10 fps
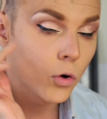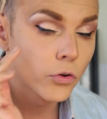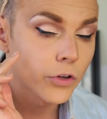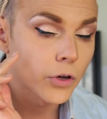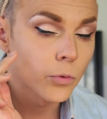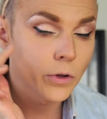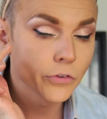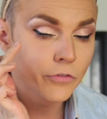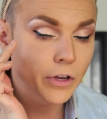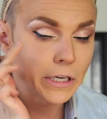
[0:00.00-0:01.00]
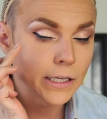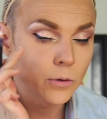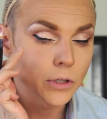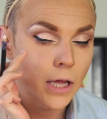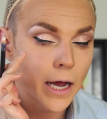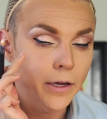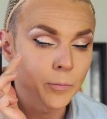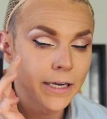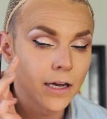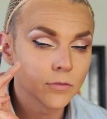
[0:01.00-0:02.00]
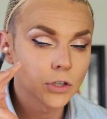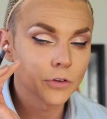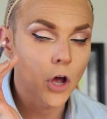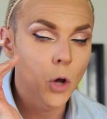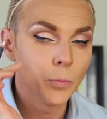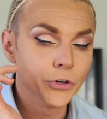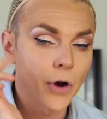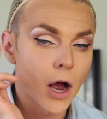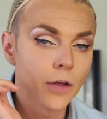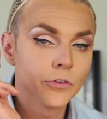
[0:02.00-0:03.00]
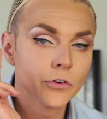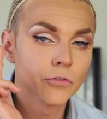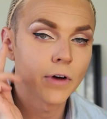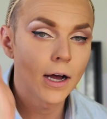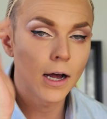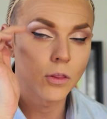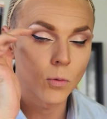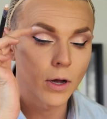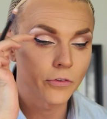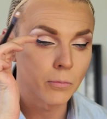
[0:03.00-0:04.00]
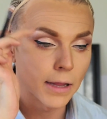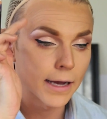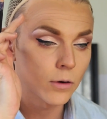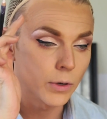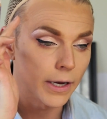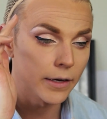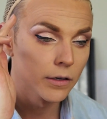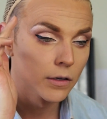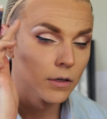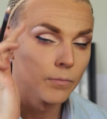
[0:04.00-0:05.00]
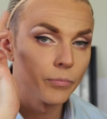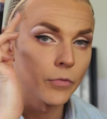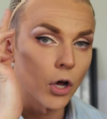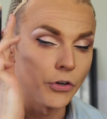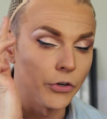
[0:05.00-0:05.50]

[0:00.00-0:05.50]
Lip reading: Also, once you've done your liquid liner, be careful not to open your eyes too far, otherwise the black will get on